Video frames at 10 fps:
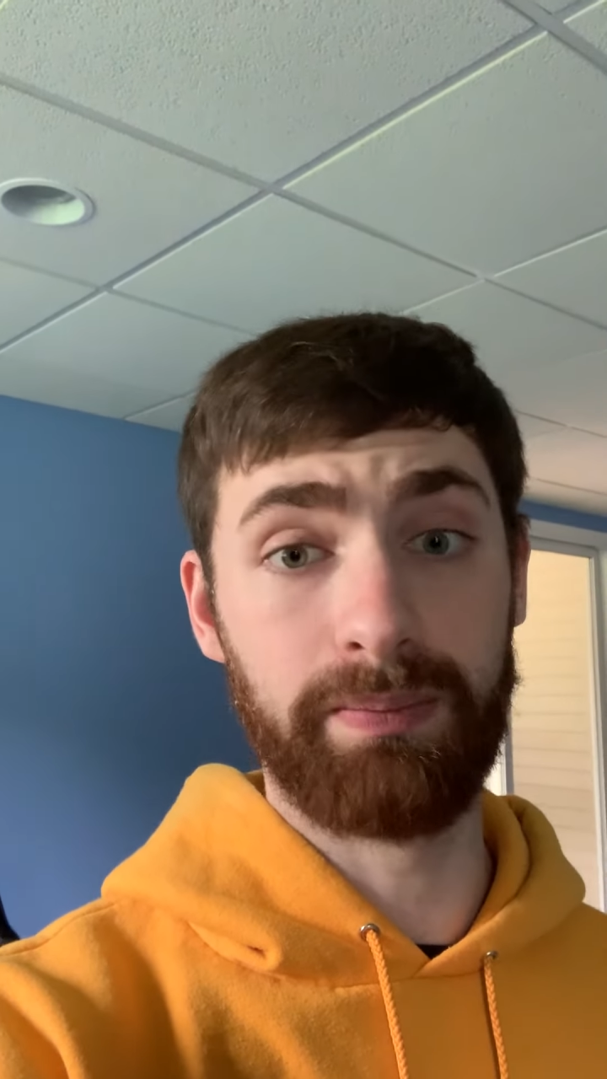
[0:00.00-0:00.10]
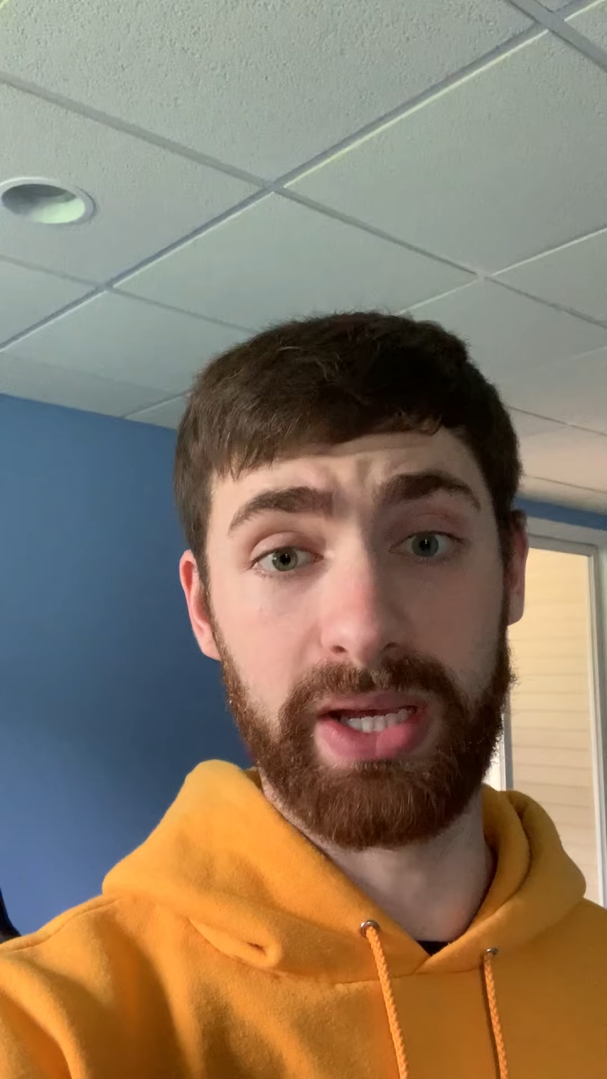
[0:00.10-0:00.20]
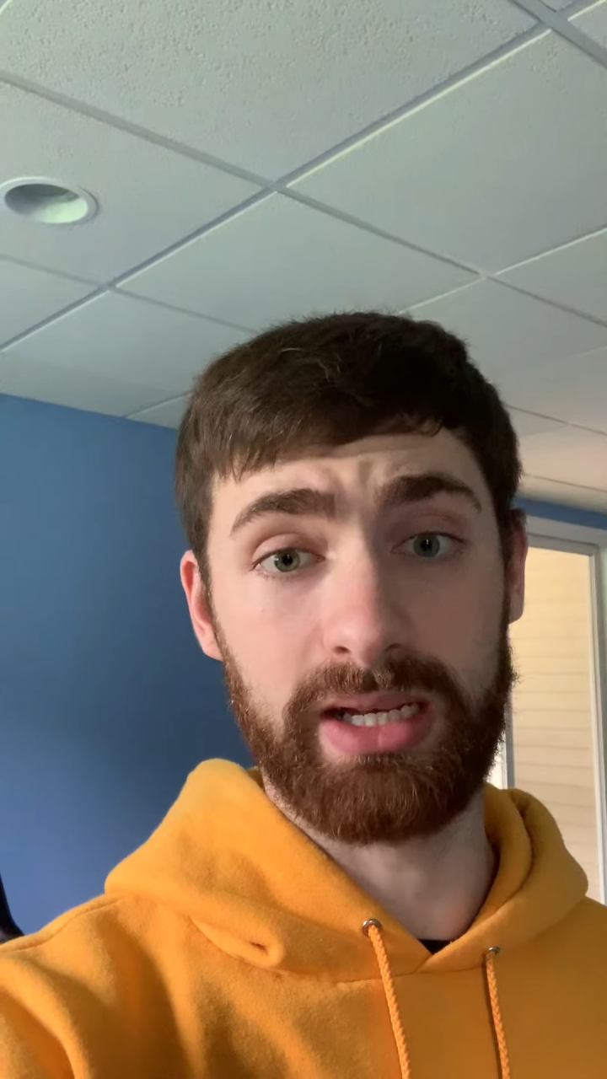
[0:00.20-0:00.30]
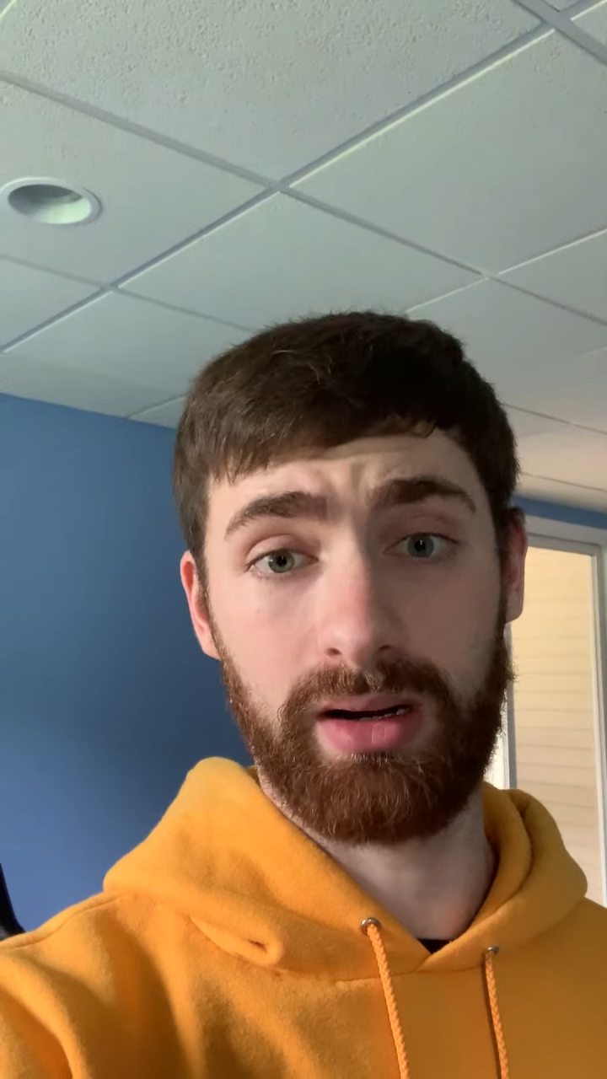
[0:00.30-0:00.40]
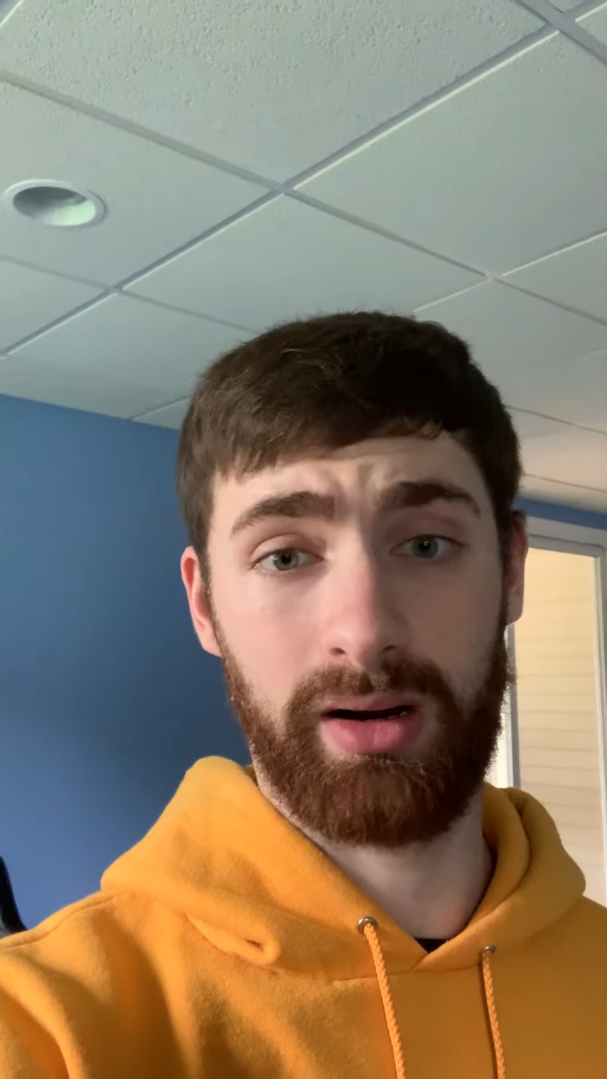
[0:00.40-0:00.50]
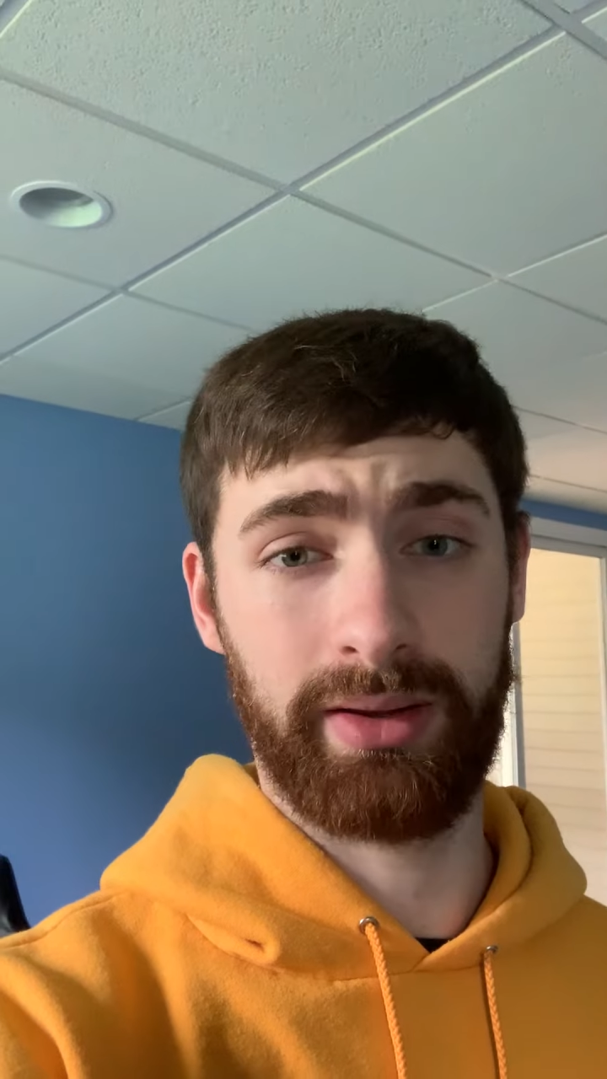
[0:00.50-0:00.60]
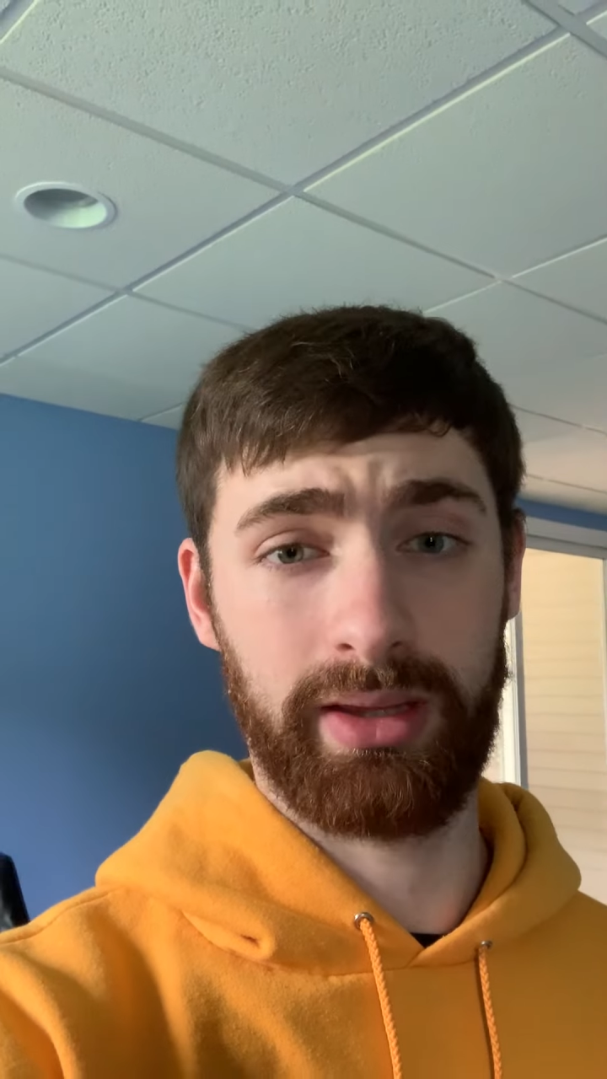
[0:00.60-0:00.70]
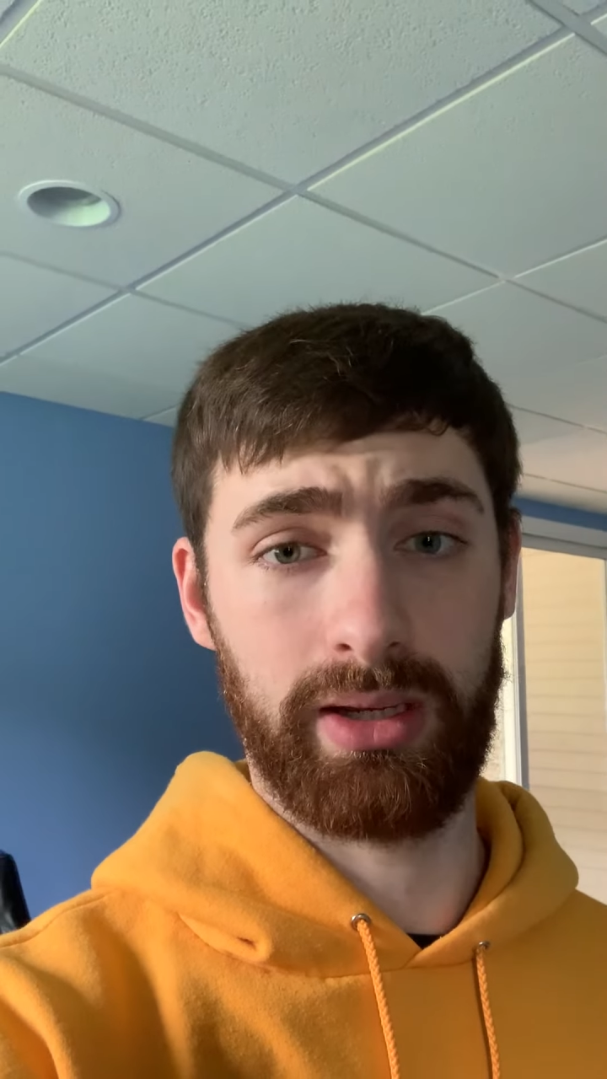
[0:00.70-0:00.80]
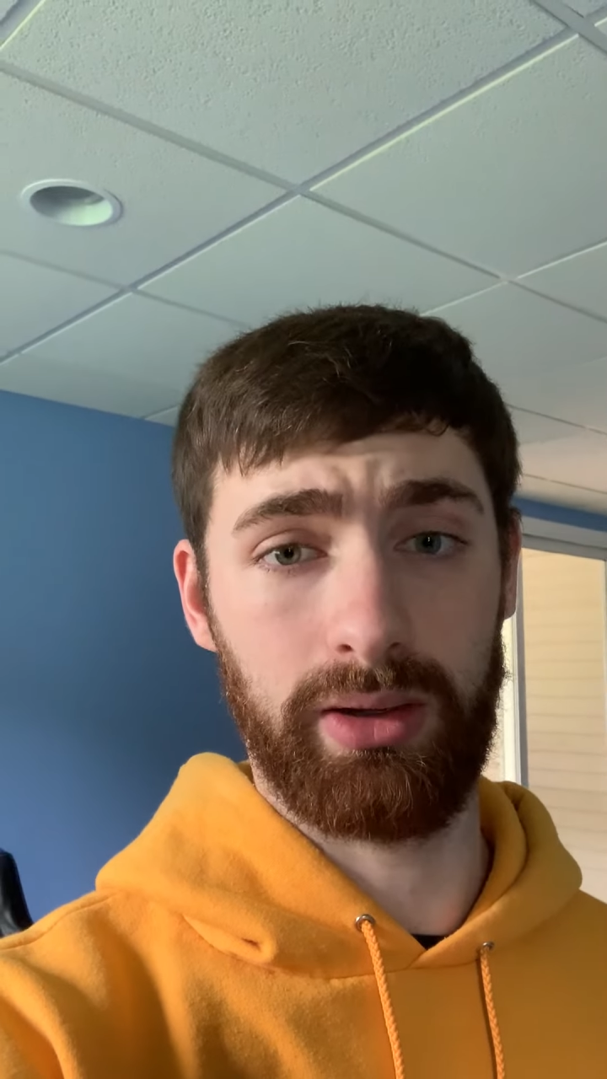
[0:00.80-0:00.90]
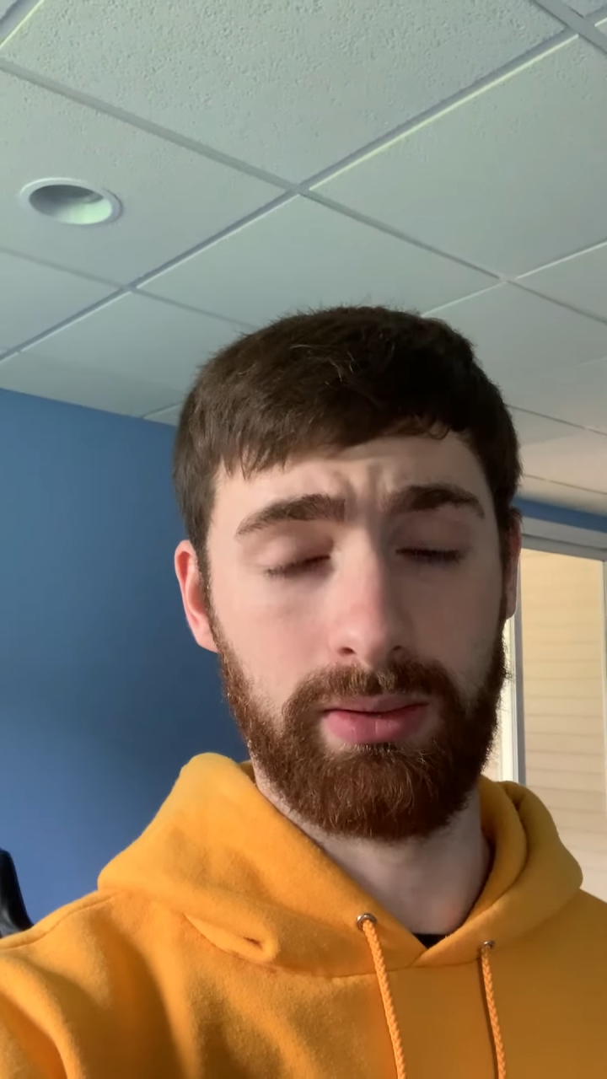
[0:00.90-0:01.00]
being on
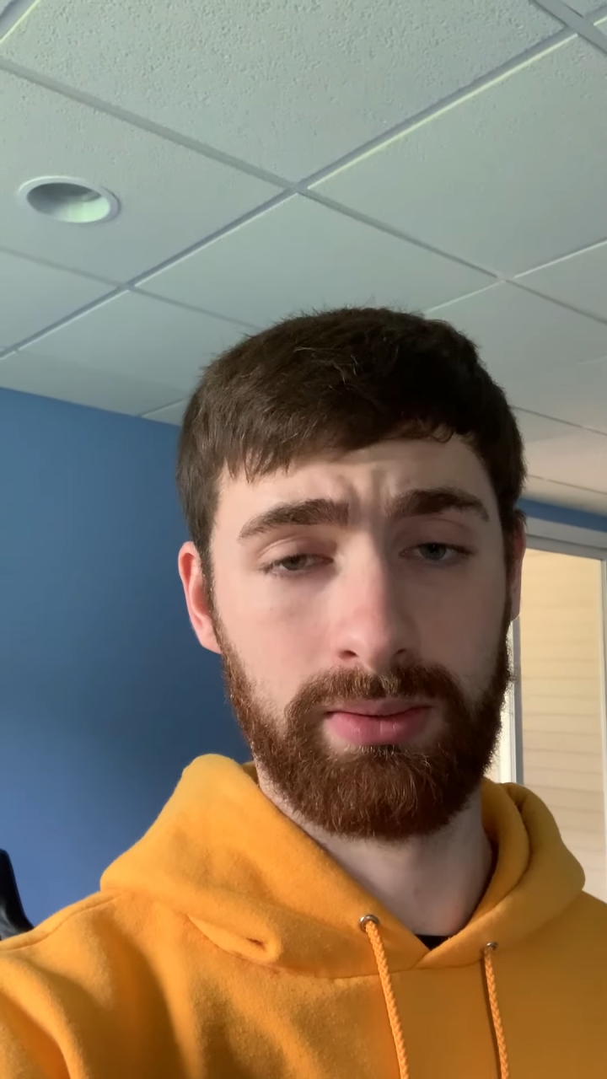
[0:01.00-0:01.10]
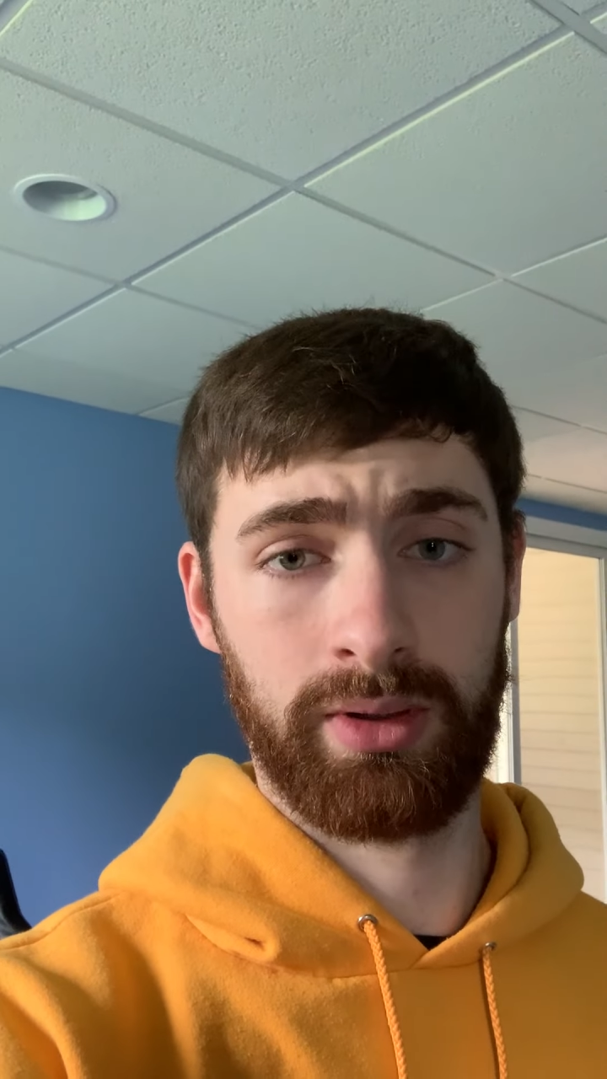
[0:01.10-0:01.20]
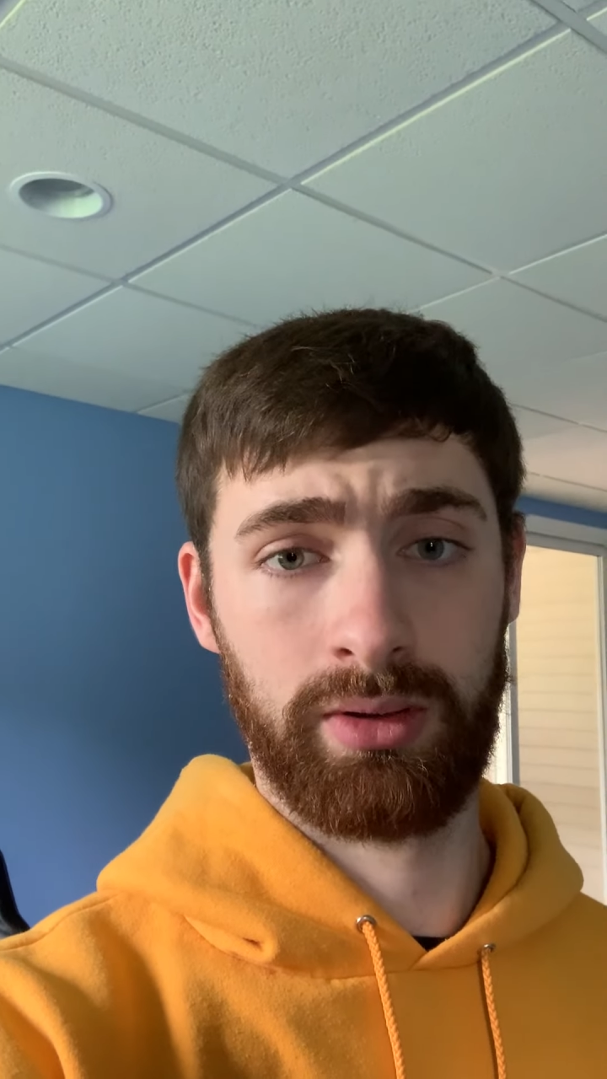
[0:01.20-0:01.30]
the